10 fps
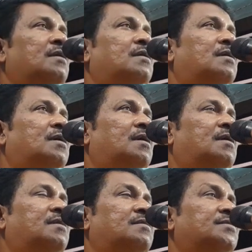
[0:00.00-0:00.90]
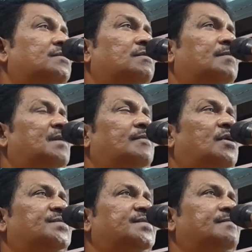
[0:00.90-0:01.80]
And no, my
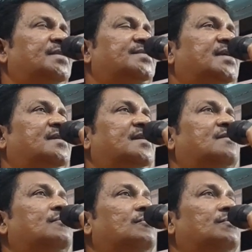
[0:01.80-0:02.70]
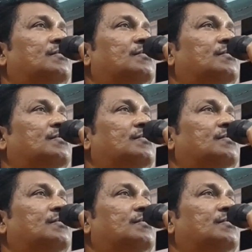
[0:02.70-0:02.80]
boss simply said that no,